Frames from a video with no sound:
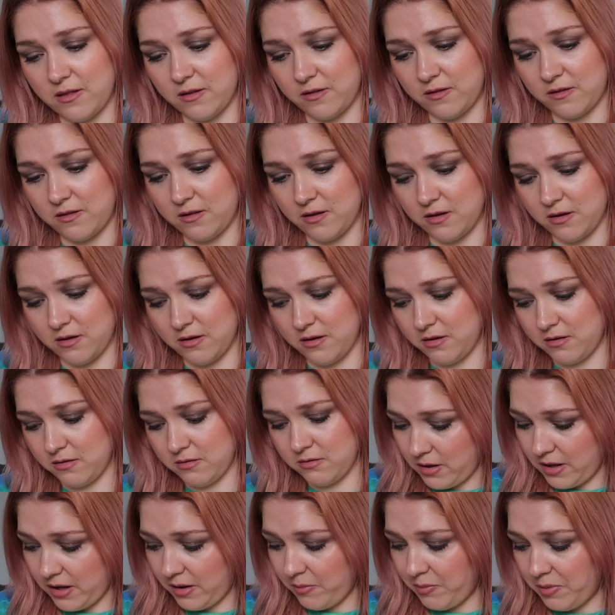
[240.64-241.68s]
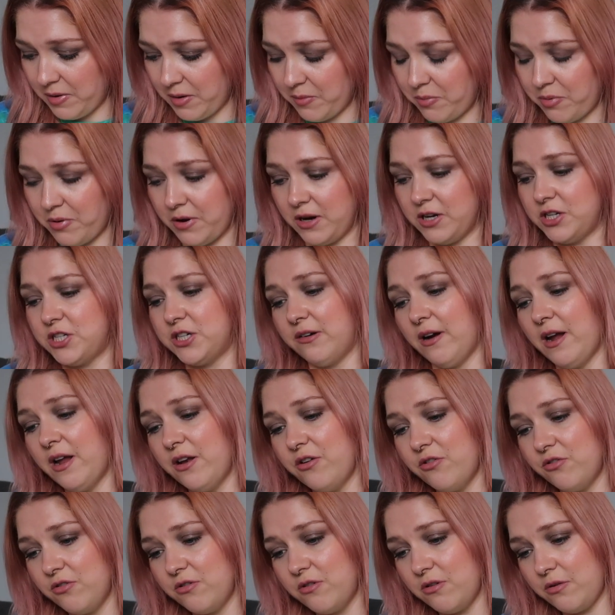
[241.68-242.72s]
the start, high blood pressure
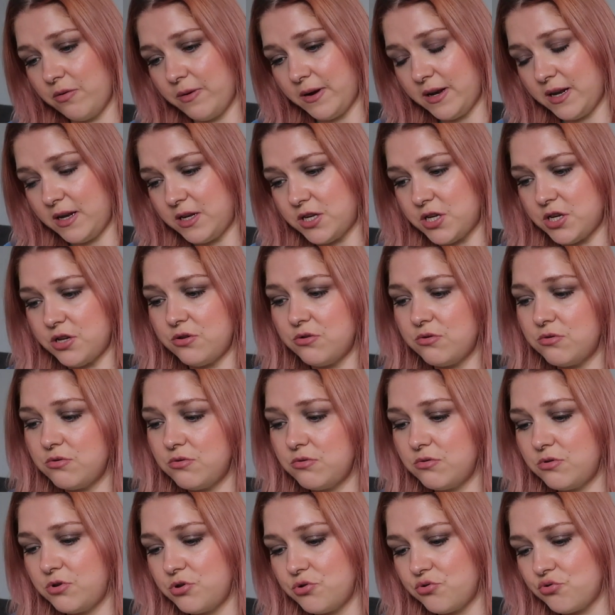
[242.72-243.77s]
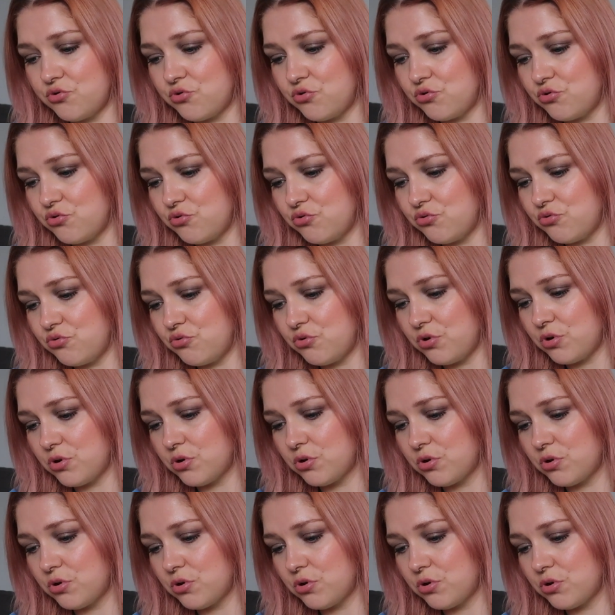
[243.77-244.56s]
122,